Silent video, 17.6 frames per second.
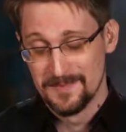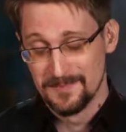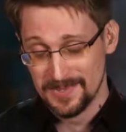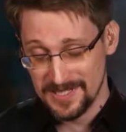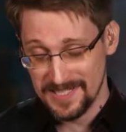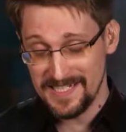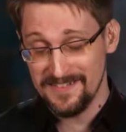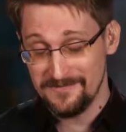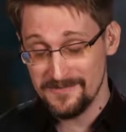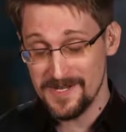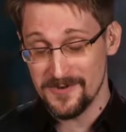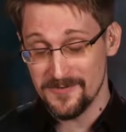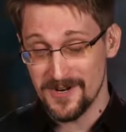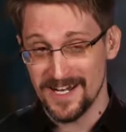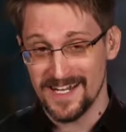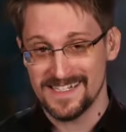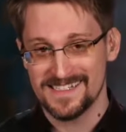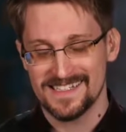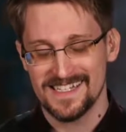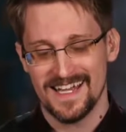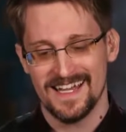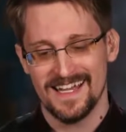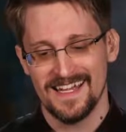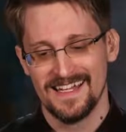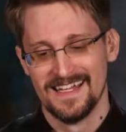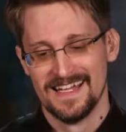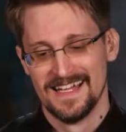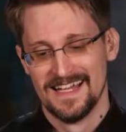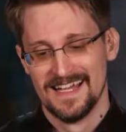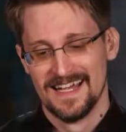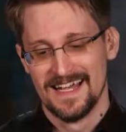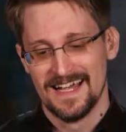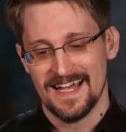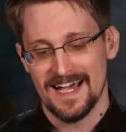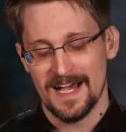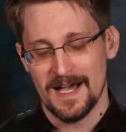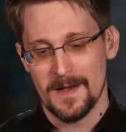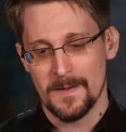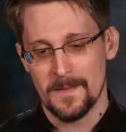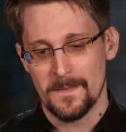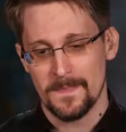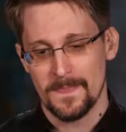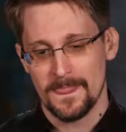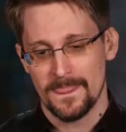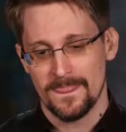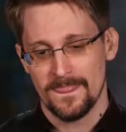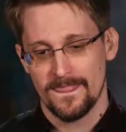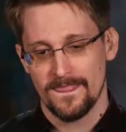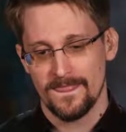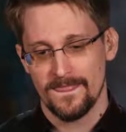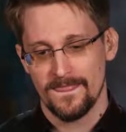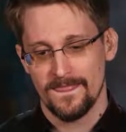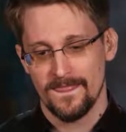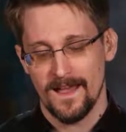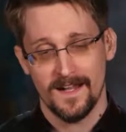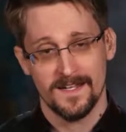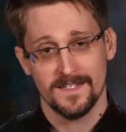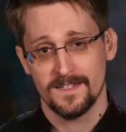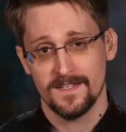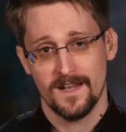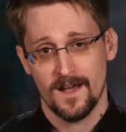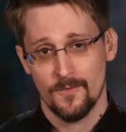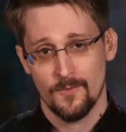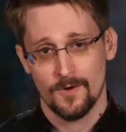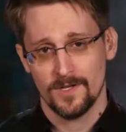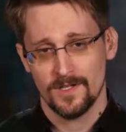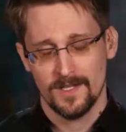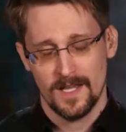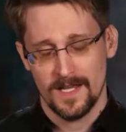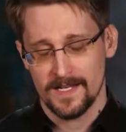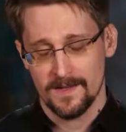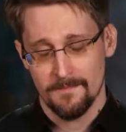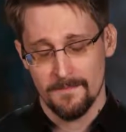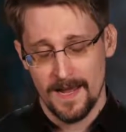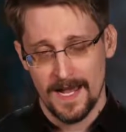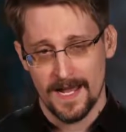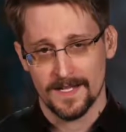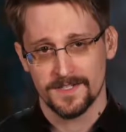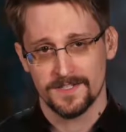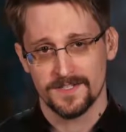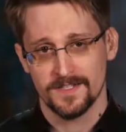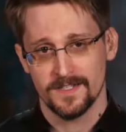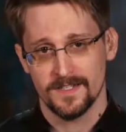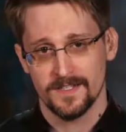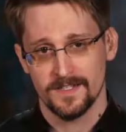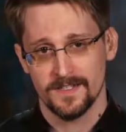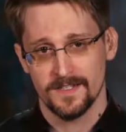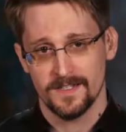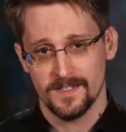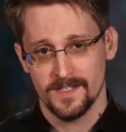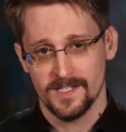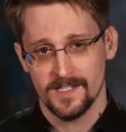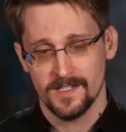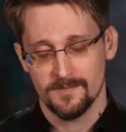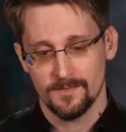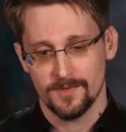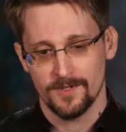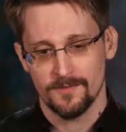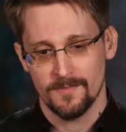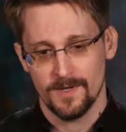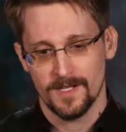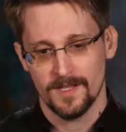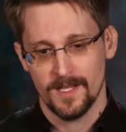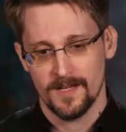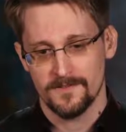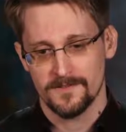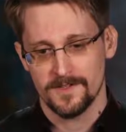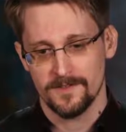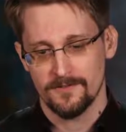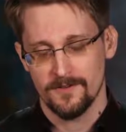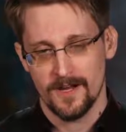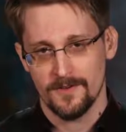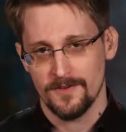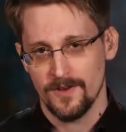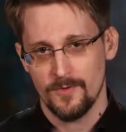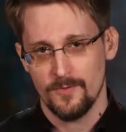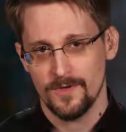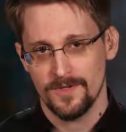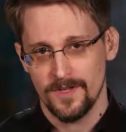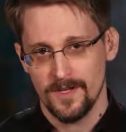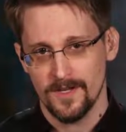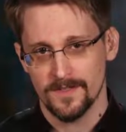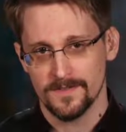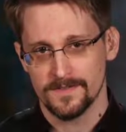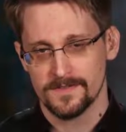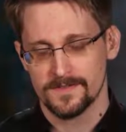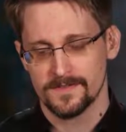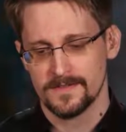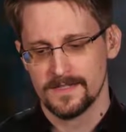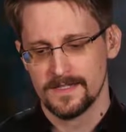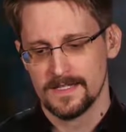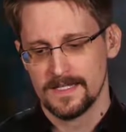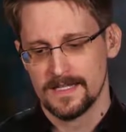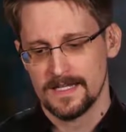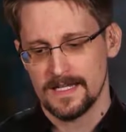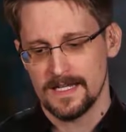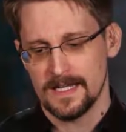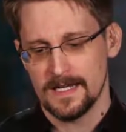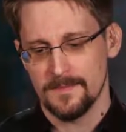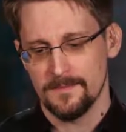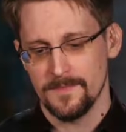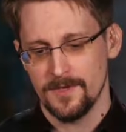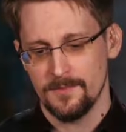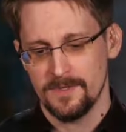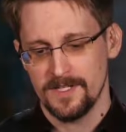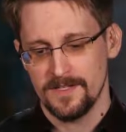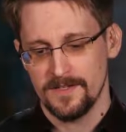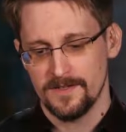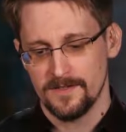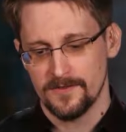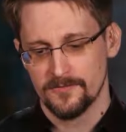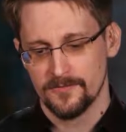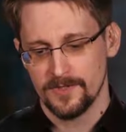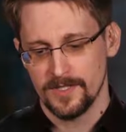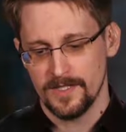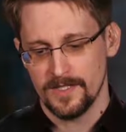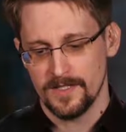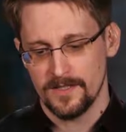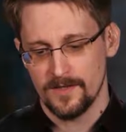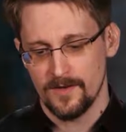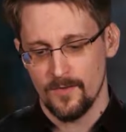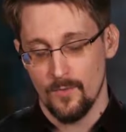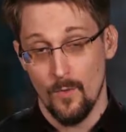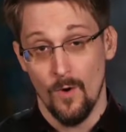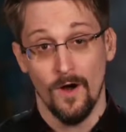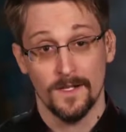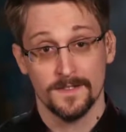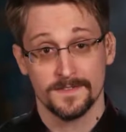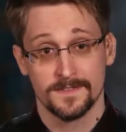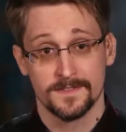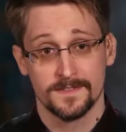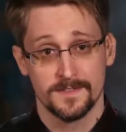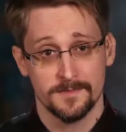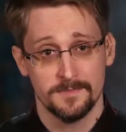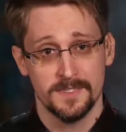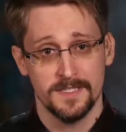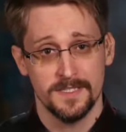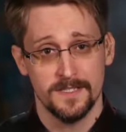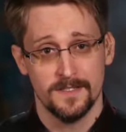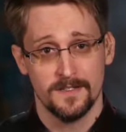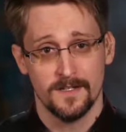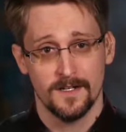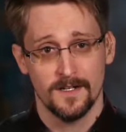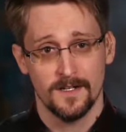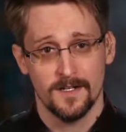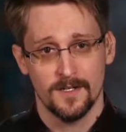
Believe me when I say, I did not want to light a match and burn my life to the ground. No one does. Nobody really wants to be a